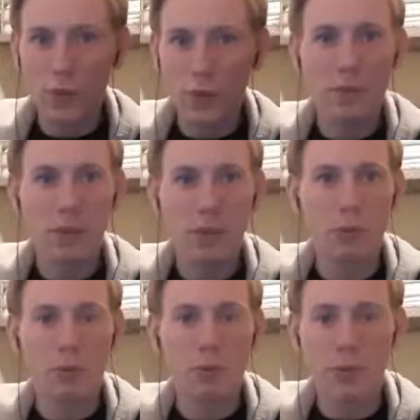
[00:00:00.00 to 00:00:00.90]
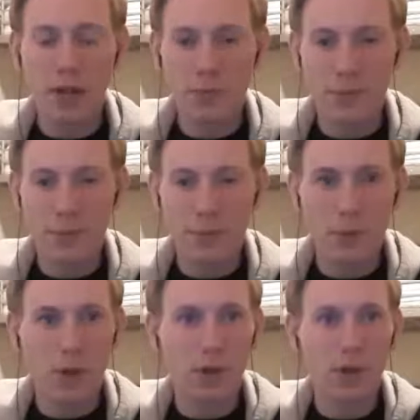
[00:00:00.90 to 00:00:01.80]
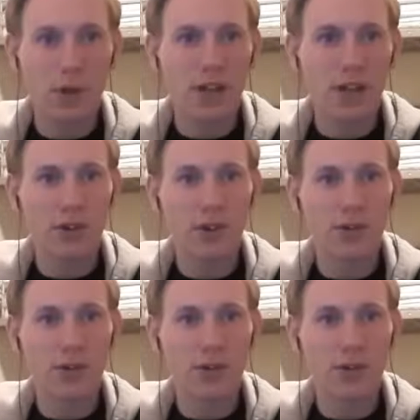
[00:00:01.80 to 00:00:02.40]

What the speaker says: probably would be better. Oh, go ahead, Diogo.